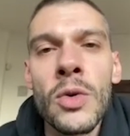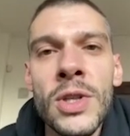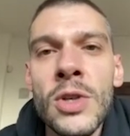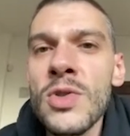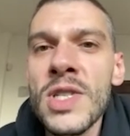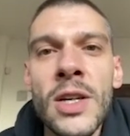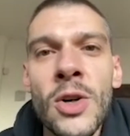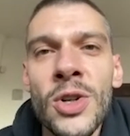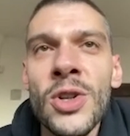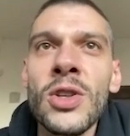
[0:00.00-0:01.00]
using
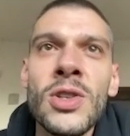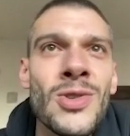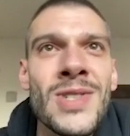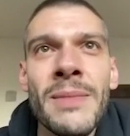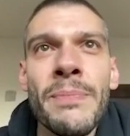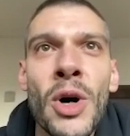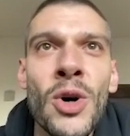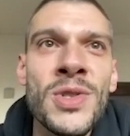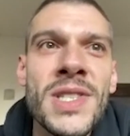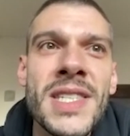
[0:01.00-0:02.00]
or not using
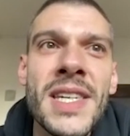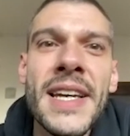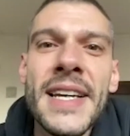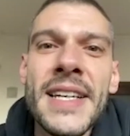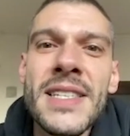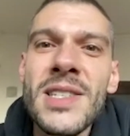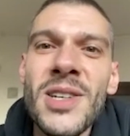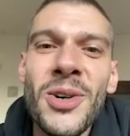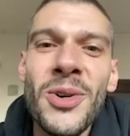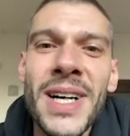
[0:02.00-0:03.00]
posts.
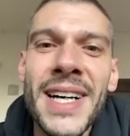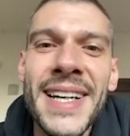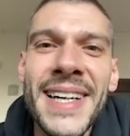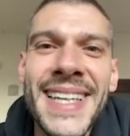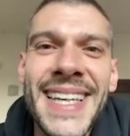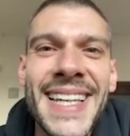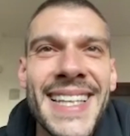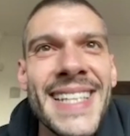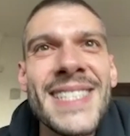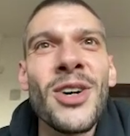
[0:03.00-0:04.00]
So yeah,
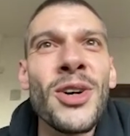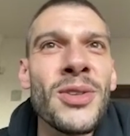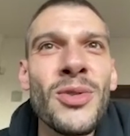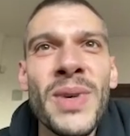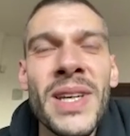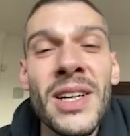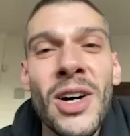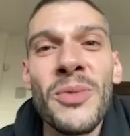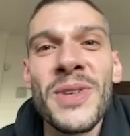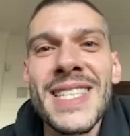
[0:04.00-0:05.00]
that's going to be
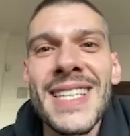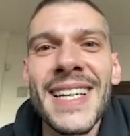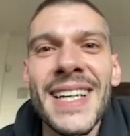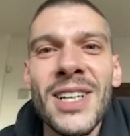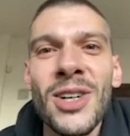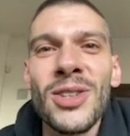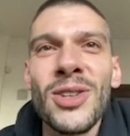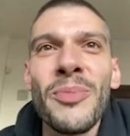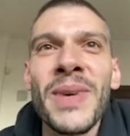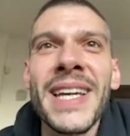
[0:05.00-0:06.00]
obviously a hot
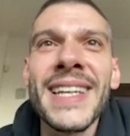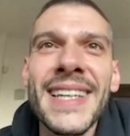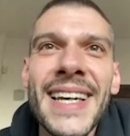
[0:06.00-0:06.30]
topic.